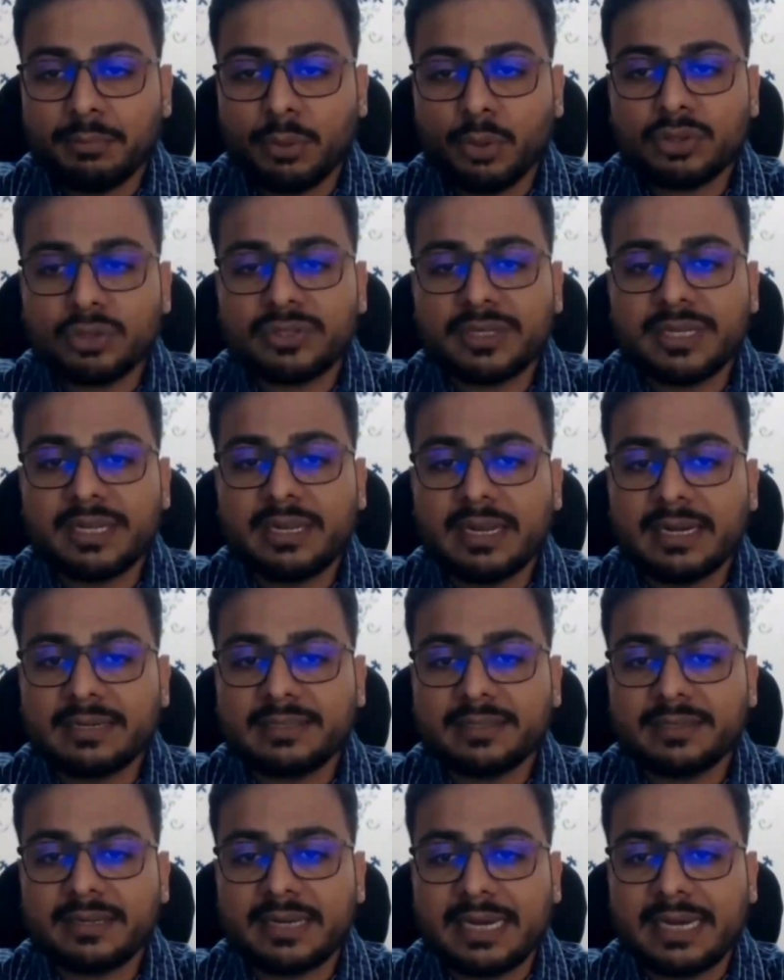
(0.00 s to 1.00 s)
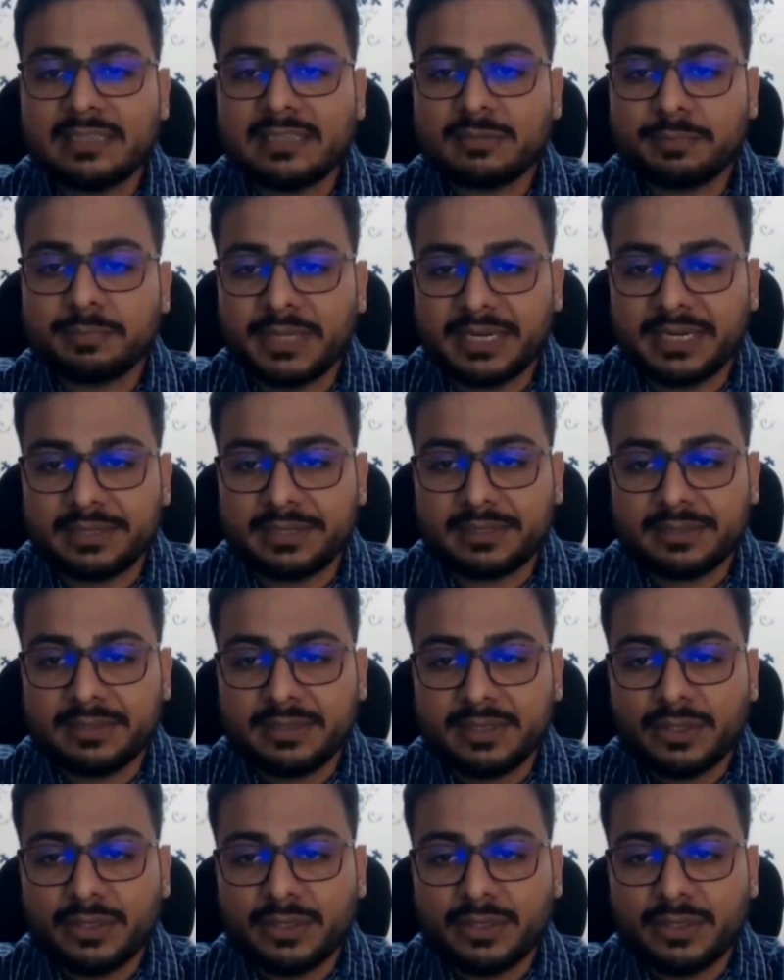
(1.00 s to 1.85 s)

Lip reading: both in letter and spirit